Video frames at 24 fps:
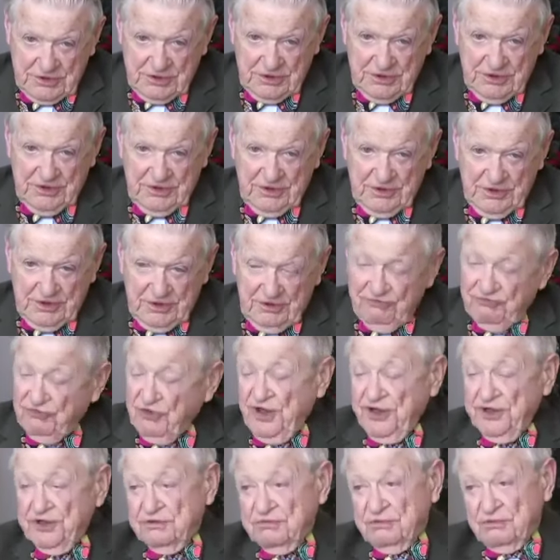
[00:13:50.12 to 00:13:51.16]
a, a,
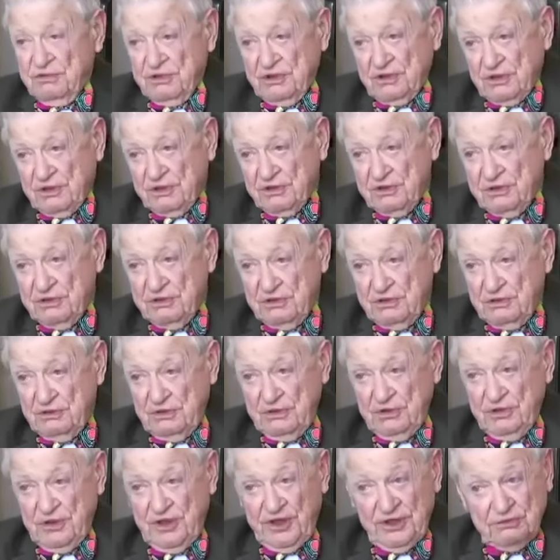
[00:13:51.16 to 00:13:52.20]
flight where
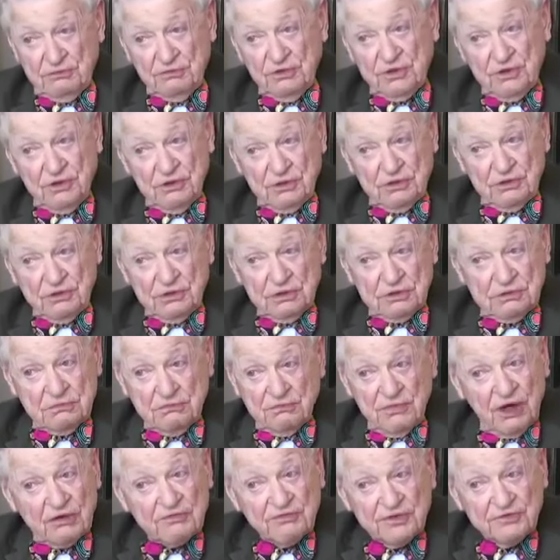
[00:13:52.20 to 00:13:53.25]
the head would go
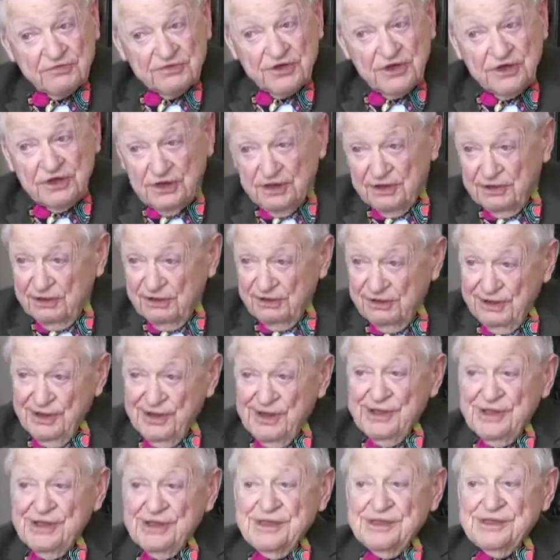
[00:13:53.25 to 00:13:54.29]
Mach 15.
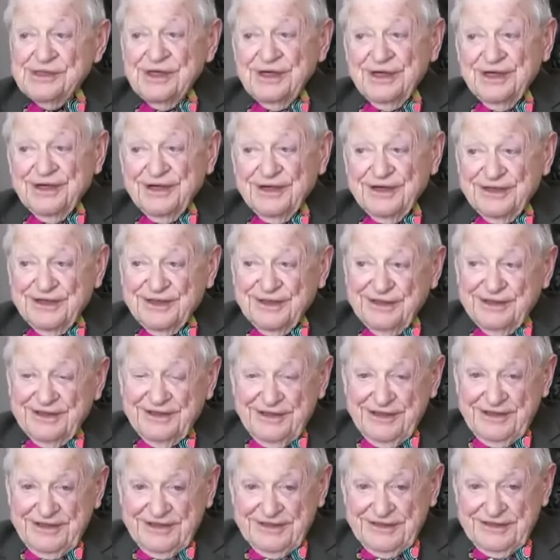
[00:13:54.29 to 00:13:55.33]
Uh,
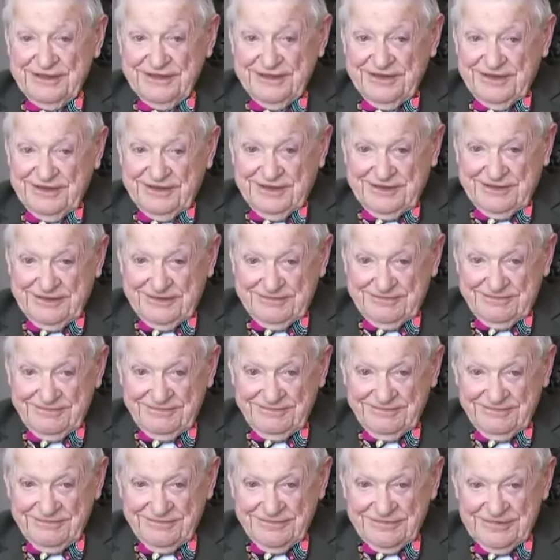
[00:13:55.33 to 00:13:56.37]
and,
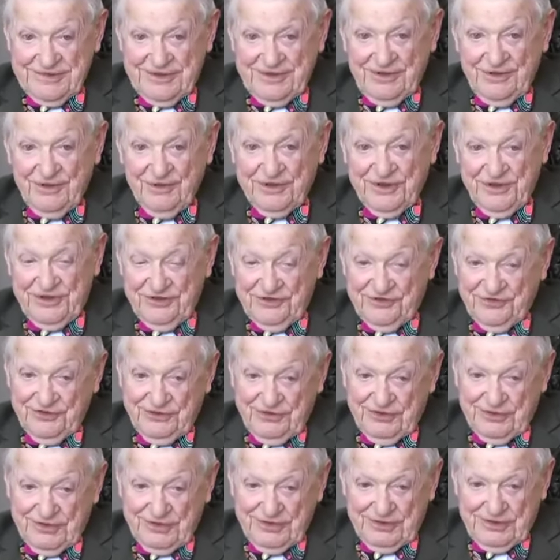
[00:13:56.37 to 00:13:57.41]
um, okay,
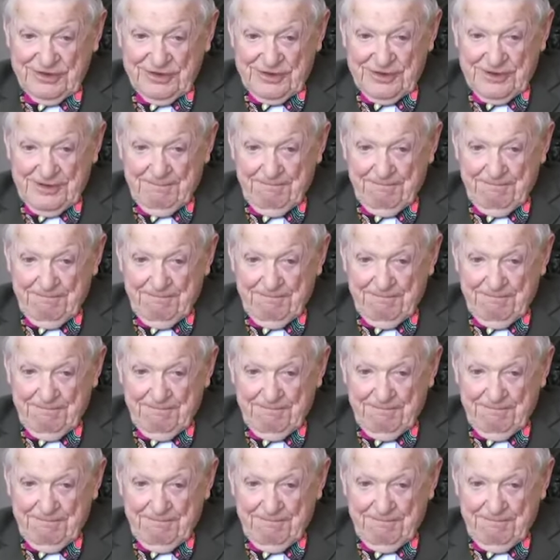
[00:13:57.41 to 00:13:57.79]
so